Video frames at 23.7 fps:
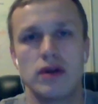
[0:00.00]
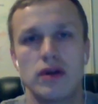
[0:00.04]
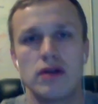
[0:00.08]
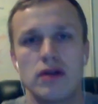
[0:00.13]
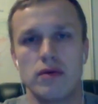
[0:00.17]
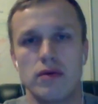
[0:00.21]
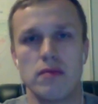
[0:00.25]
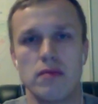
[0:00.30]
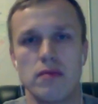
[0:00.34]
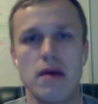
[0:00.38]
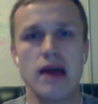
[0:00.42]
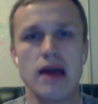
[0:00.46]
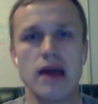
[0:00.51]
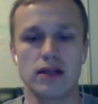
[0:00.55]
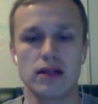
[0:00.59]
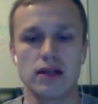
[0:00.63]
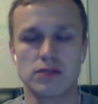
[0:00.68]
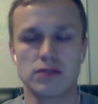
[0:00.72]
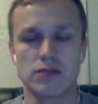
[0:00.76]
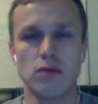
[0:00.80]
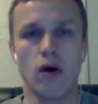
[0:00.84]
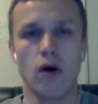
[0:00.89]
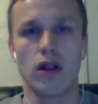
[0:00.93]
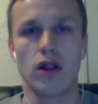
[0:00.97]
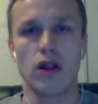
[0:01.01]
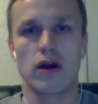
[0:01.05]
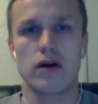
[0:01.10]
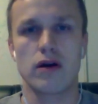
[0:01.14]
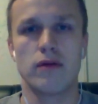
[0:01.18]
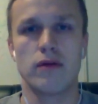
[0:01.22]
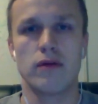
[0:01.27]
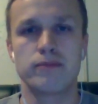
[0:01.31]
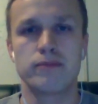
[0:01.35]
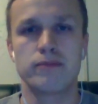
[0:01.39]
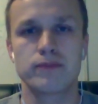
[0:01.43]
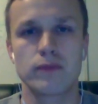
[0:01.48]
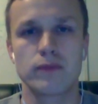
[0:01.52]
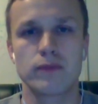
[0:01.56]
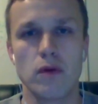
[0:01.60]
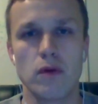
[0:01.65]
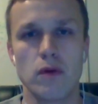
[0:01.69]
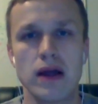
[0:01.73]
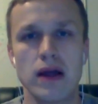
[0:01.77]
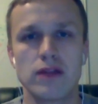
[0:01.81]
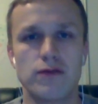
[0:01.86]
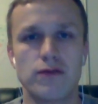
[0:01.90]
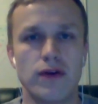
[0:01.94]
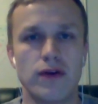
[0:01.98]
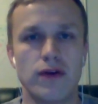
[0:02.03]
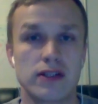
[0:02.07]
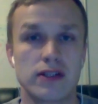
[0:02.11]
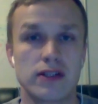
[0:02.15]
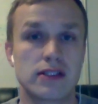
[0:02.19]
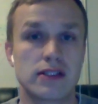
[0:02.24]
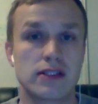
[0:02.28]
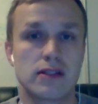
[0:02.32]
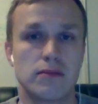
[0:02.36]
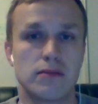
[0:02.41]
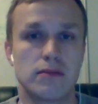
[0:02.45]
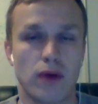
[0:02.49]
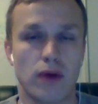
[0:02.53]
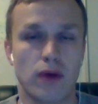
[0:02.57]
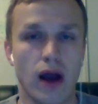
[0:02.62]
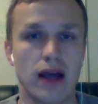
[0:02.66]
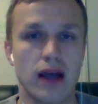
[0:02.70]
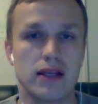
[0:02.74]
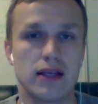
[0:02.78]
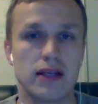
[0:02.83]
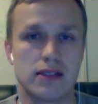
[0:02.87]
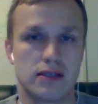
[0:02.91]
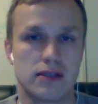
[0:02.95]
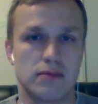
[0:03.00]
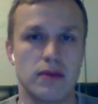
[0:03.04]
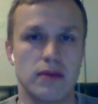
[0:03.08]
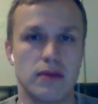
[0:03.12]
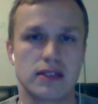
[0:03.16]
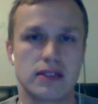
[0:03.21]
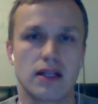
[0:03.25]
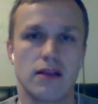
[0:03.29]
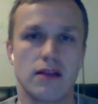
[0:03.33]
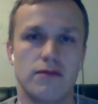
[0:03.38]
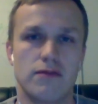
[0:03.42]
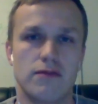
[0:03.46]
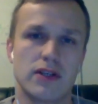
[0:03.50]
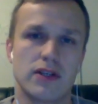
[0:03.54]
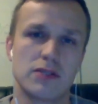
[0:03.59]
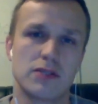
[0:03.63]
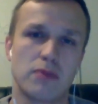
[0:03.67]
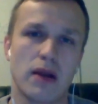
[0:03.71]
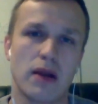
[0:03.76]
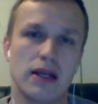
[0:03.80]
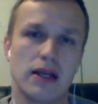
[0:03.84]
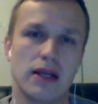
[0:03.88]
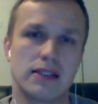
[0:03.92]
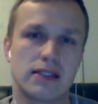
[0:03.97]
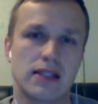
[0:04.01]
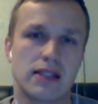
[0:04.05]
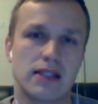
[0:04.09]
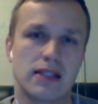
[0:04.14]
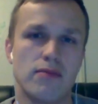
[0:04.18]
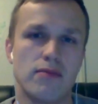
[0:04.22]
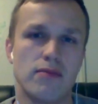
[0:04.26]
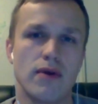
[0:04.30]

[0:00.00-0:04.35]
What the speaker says: we made a smaller. We made first price step.